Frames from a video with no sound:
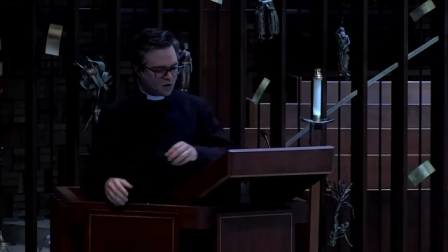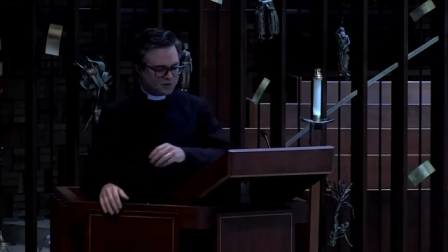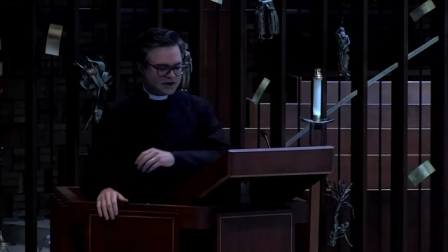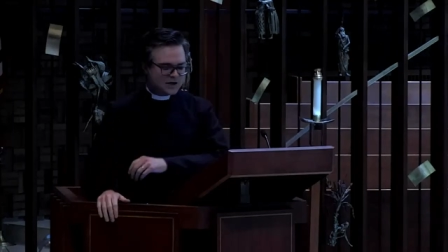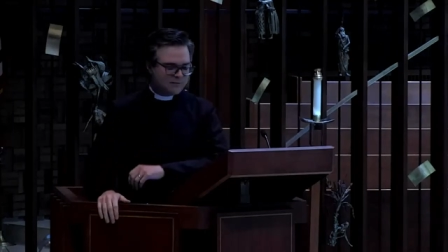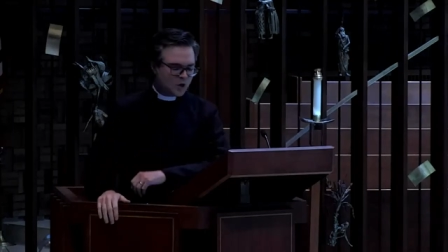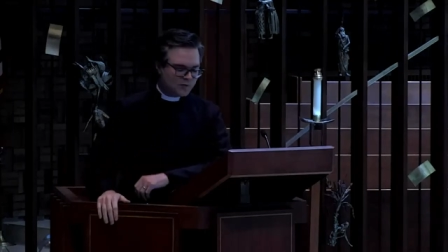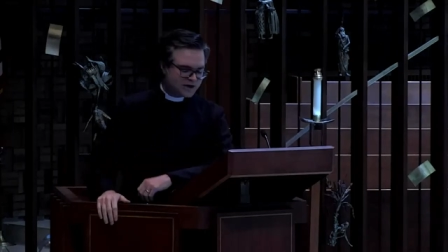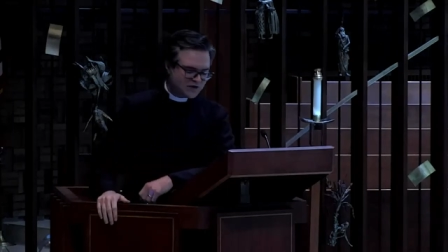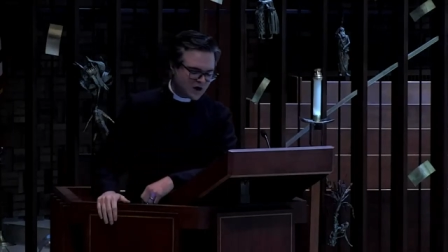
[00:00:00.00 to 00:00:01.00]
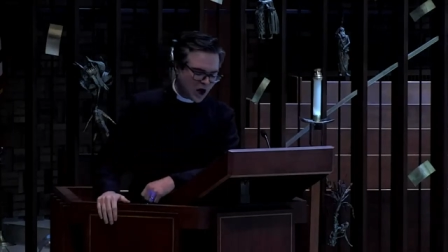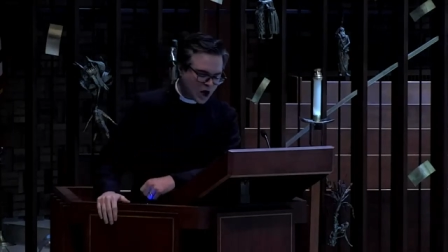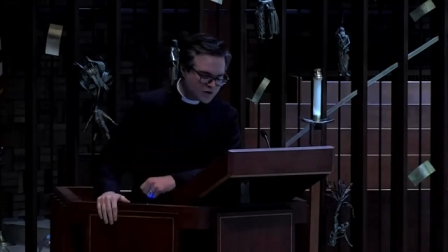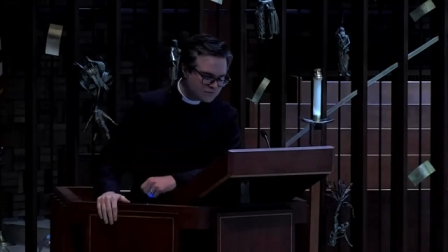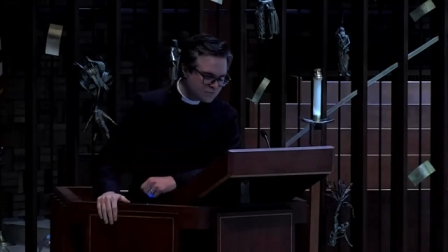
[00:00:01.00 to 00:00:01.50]
but in a moment of
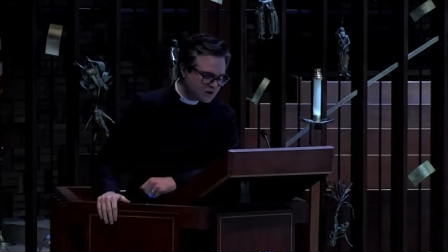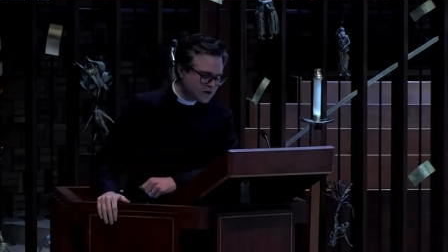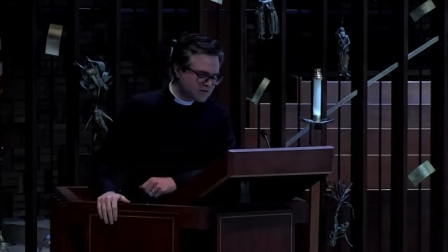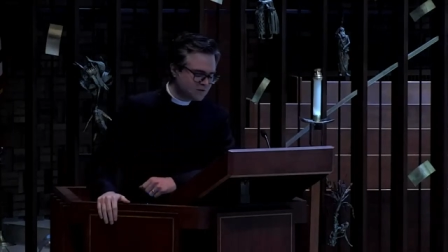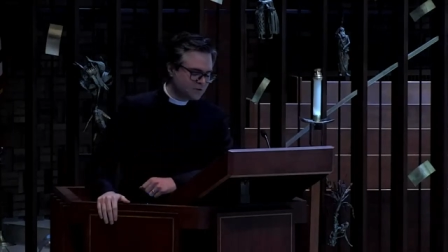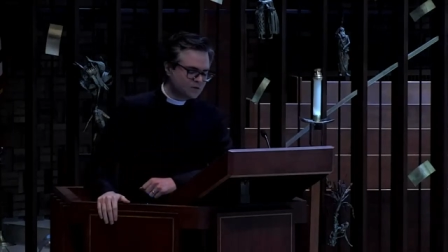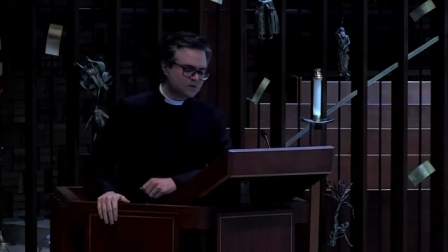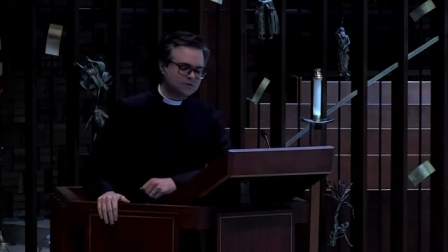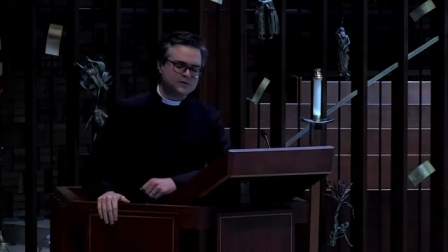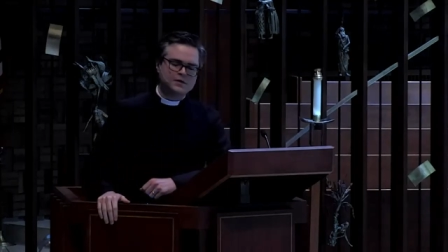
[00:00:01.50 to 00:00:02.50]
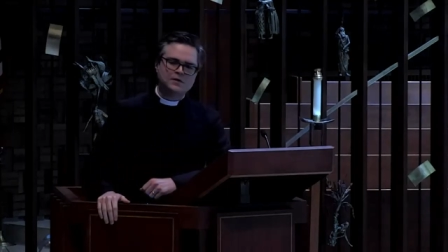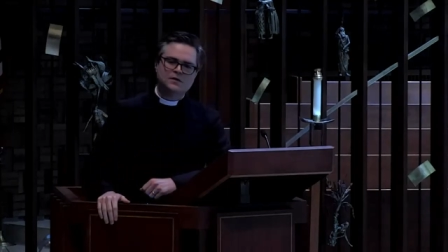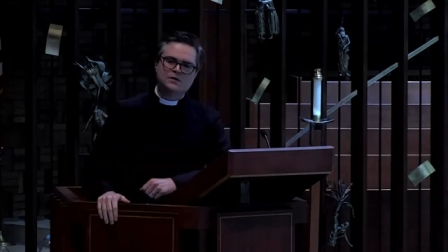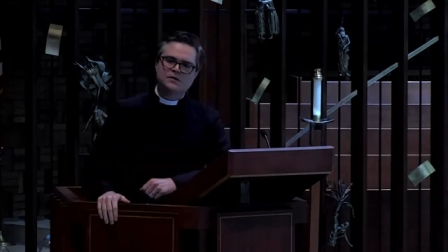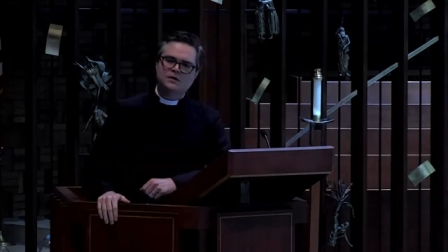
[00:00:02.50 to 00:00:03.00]
unbelievable
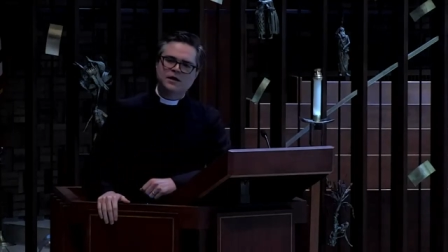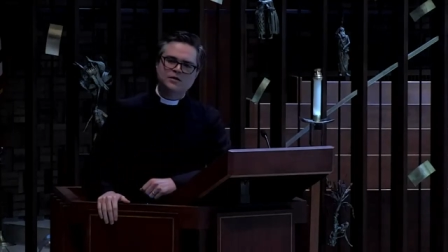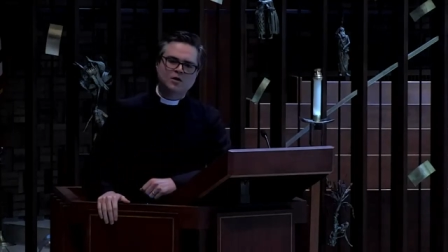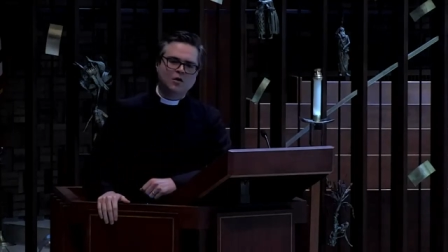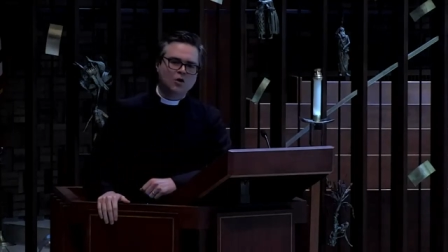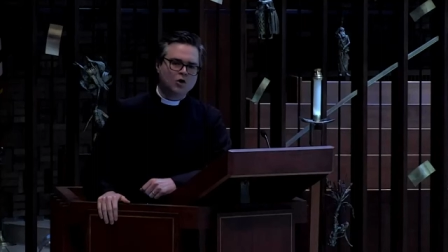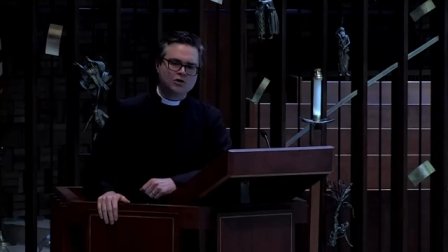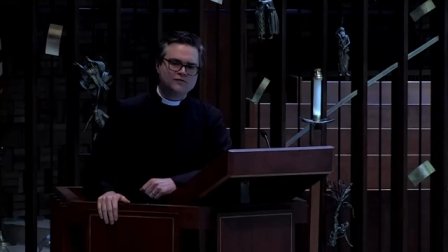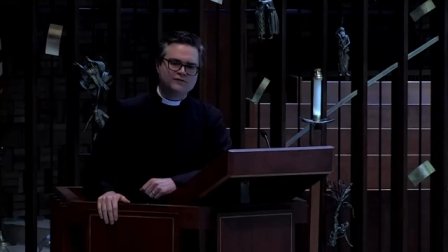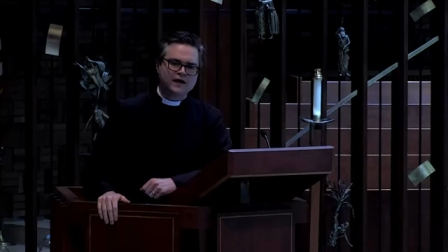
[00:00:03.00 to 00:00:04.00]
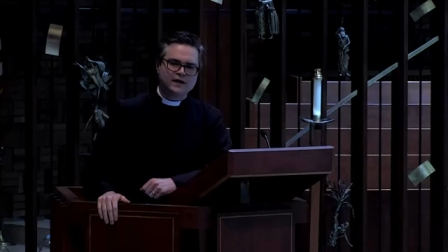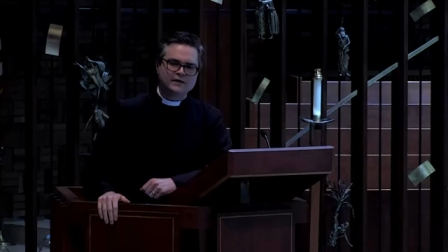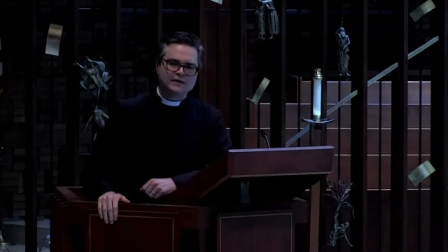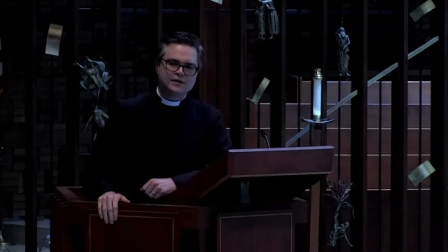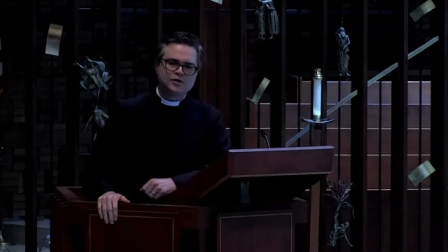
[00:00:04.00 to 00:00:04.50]
and
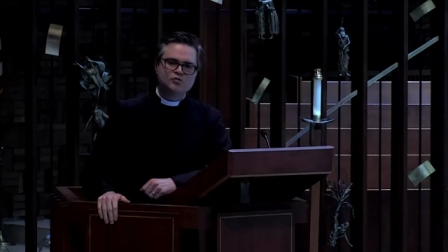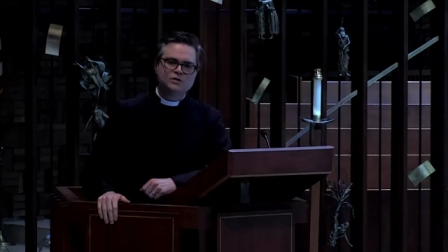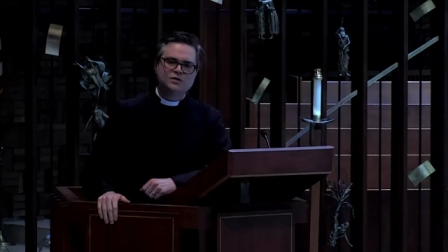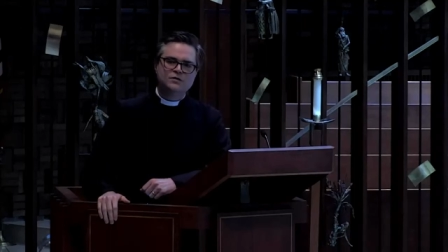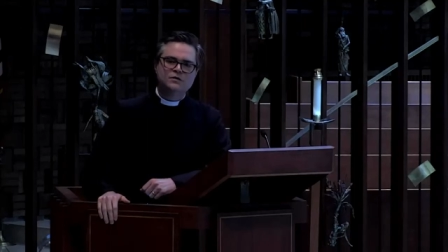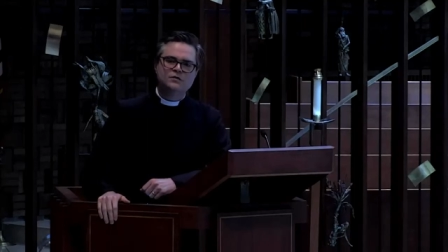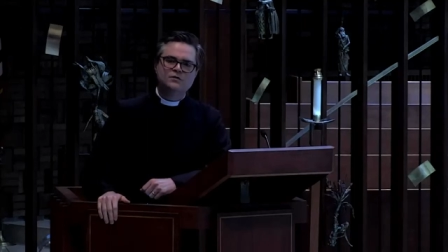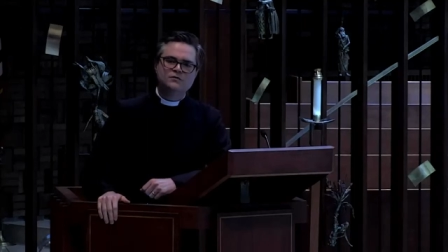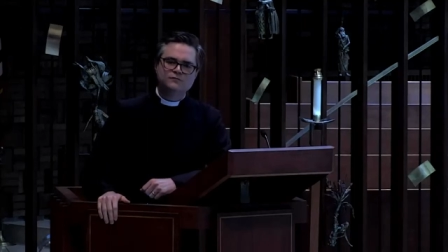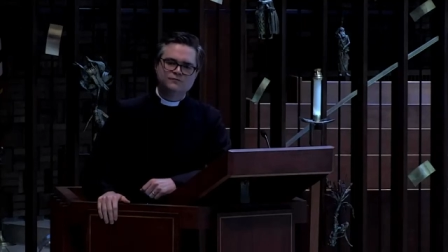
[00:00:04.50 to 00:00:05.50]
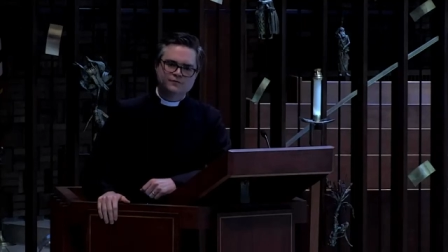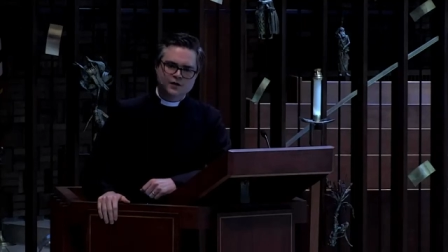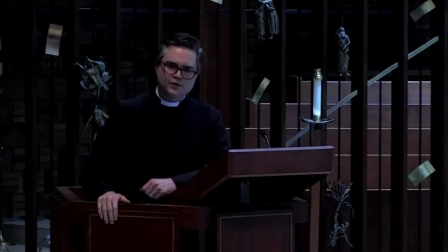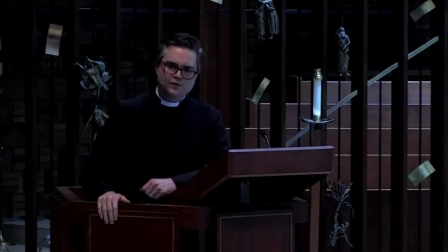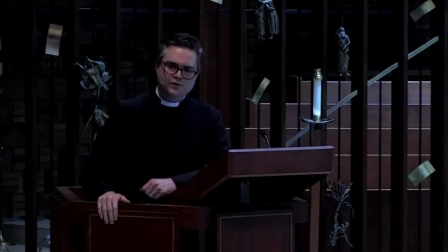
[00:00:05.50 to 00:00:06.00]
horrifyingly human
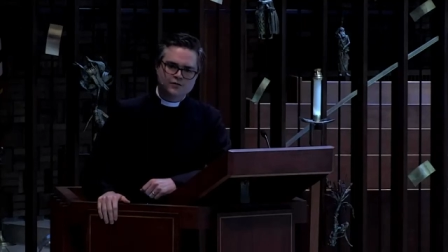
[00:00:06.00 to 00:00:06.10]
fear,